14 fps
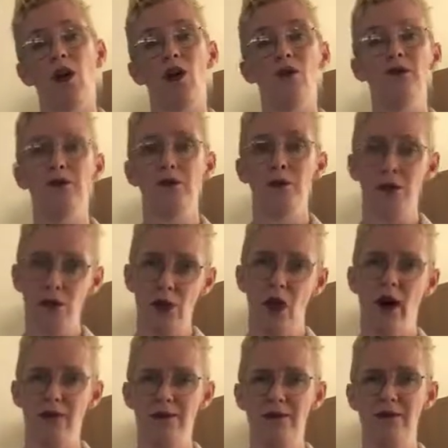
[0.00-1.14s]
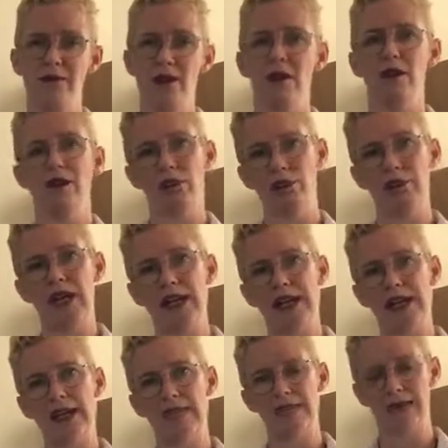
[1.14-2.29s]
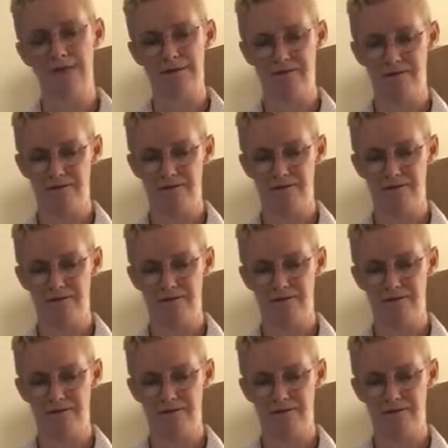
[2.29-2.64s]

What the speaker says: of new life, new beginnings.